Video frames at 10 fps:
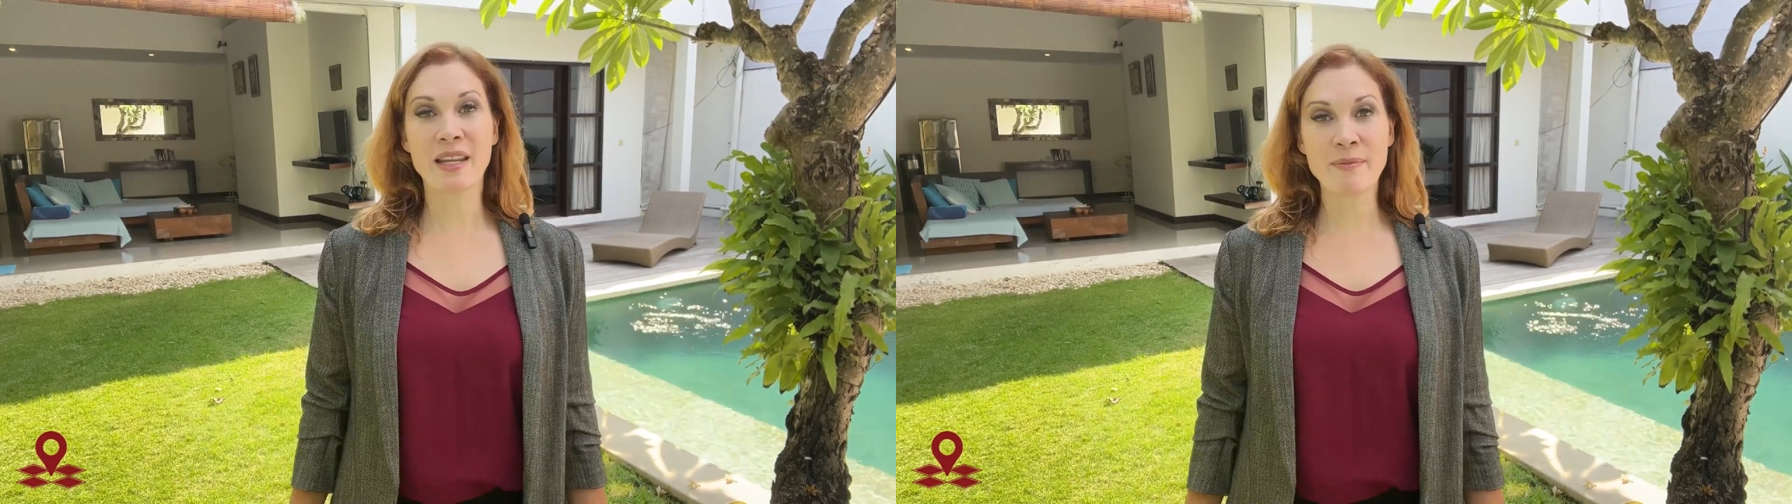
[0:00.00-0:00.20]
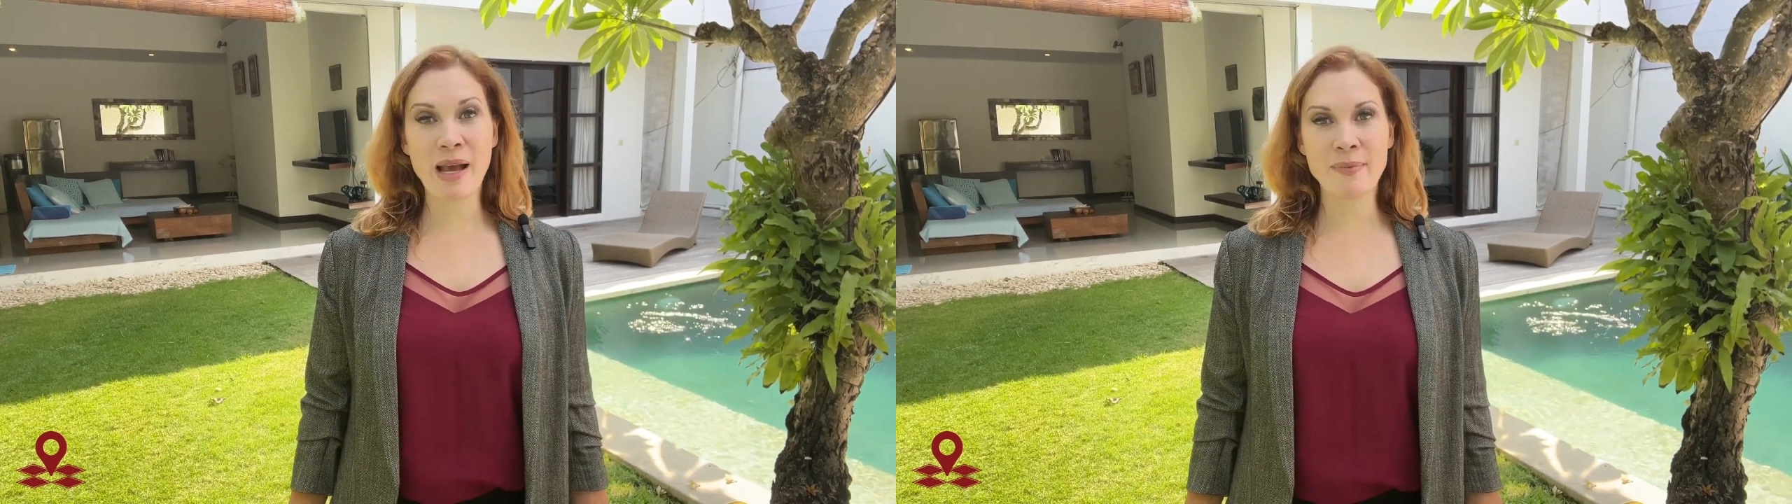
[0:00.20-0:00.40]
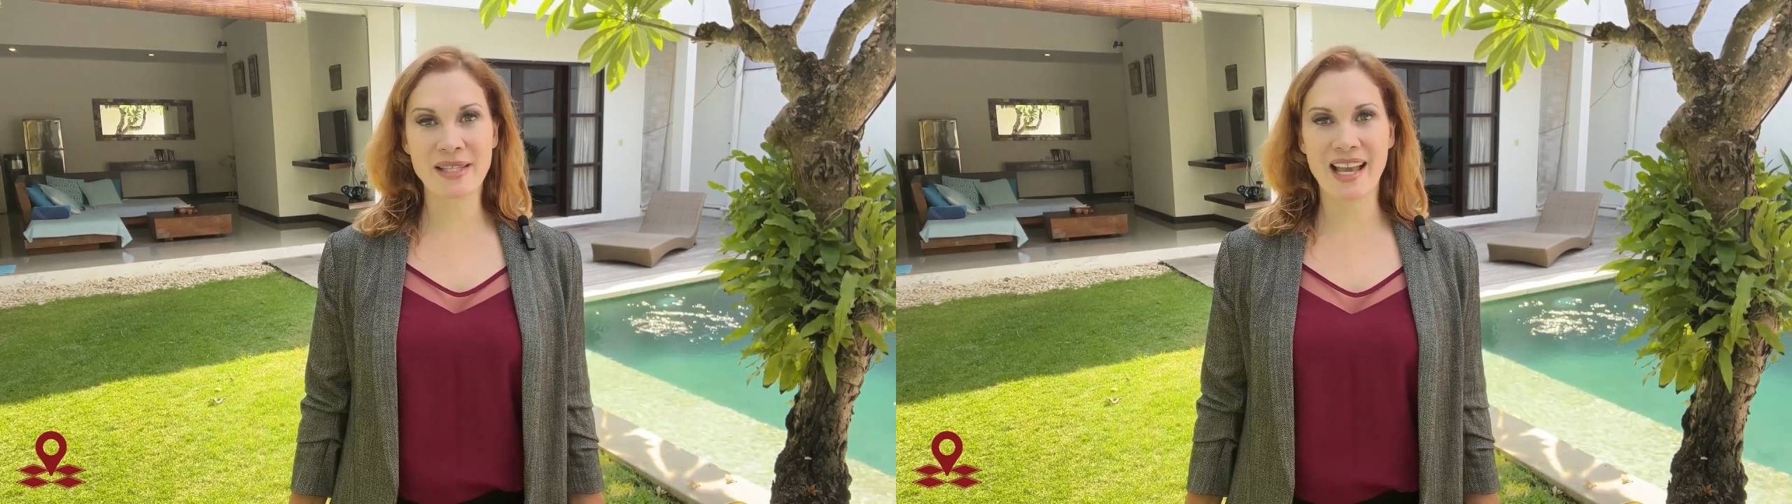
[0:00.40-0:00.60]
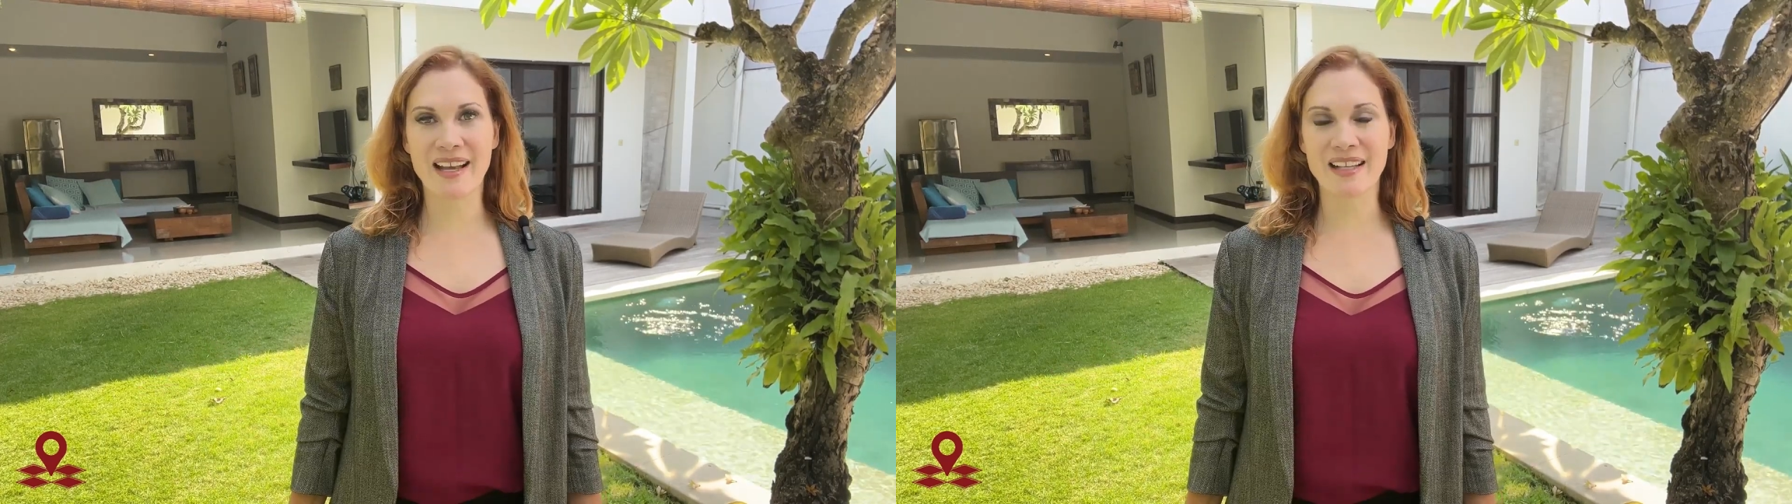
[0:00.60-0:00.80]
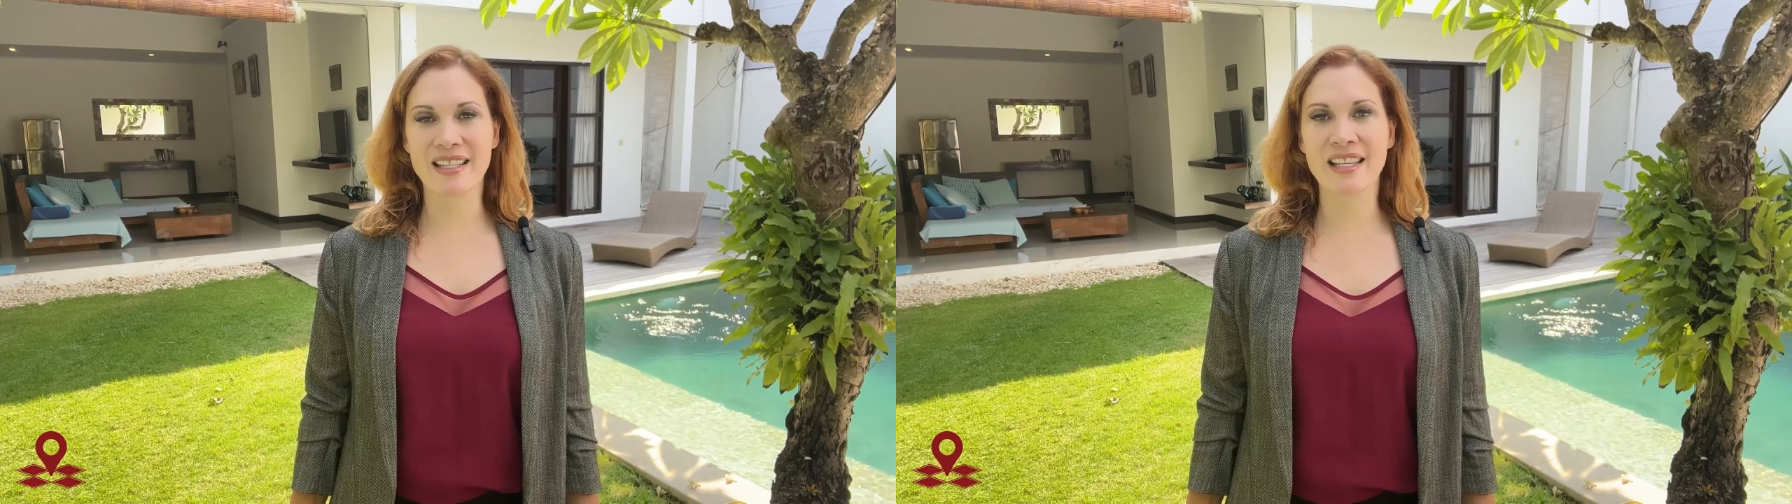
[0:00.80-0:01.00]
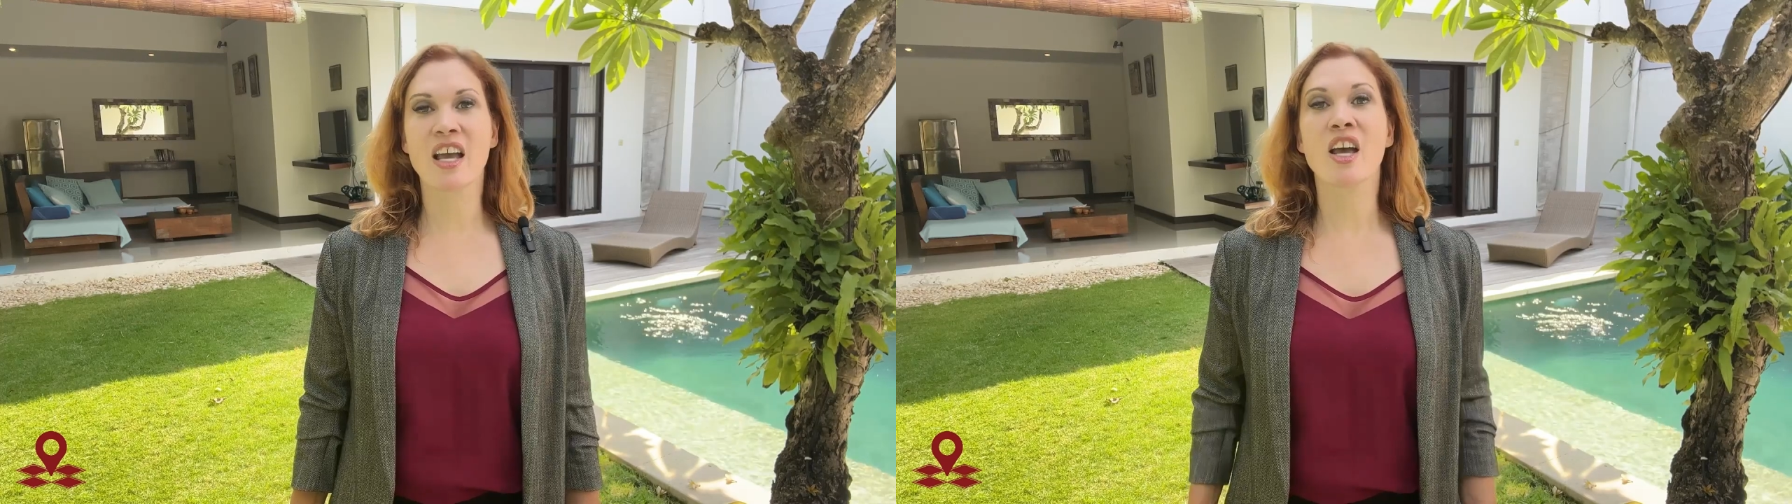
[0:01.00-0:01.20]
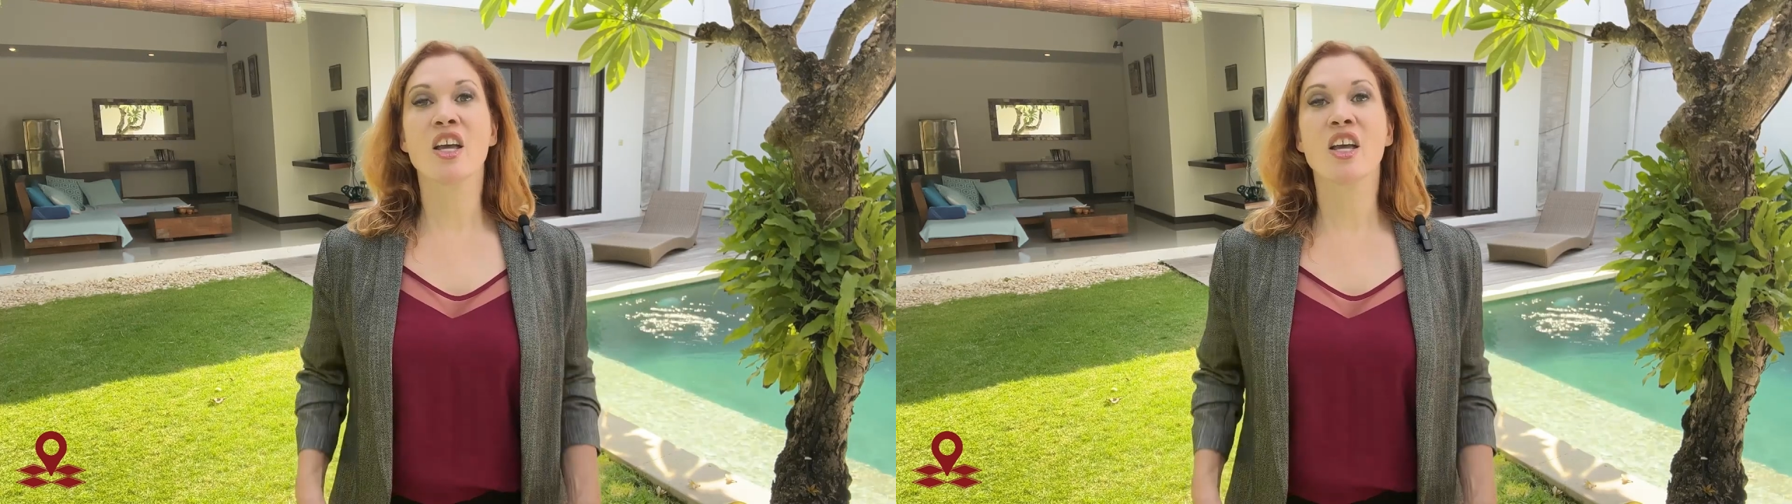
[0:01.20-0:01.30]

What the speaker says: InMapzX,